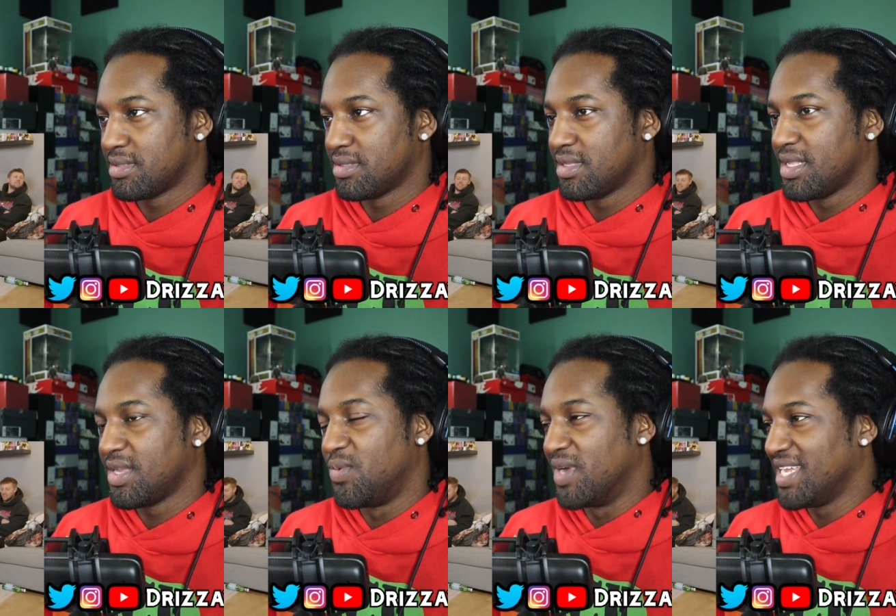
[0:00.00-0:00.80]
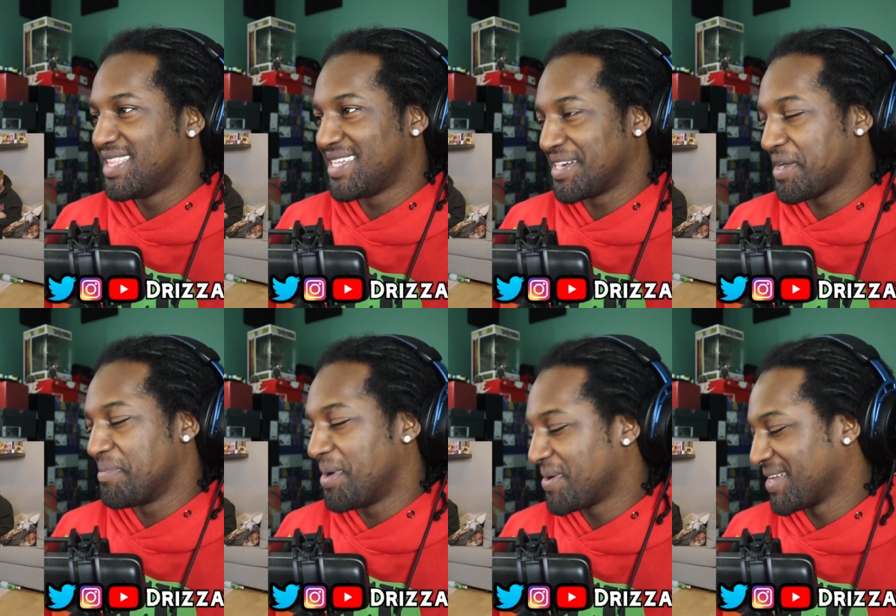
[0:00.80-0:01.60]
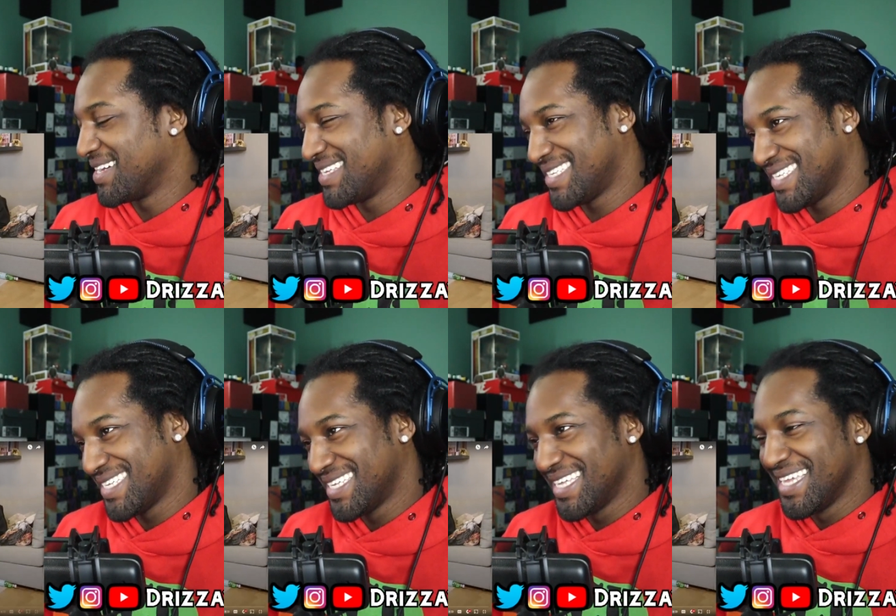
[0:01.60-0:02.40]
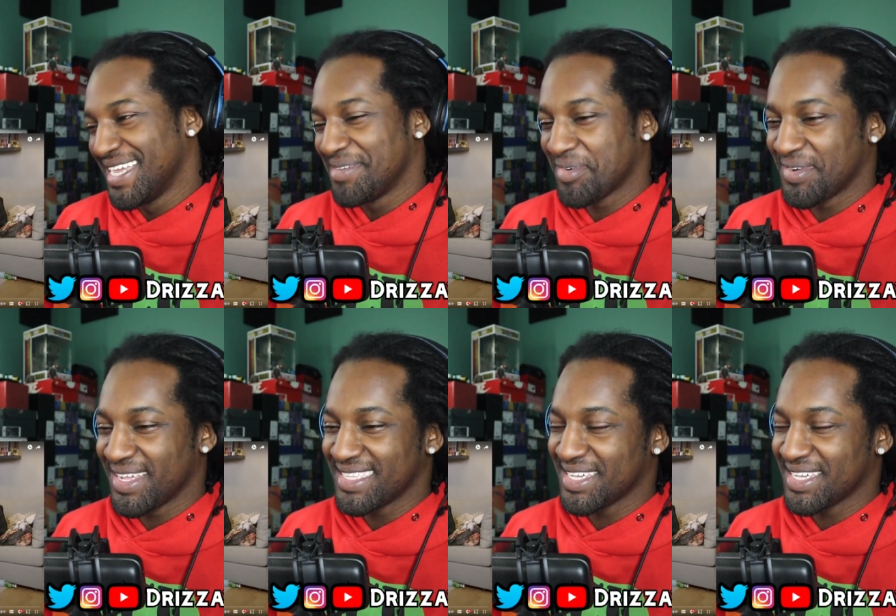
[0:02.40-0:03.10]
Willie Tucker Boner. Bro, that's a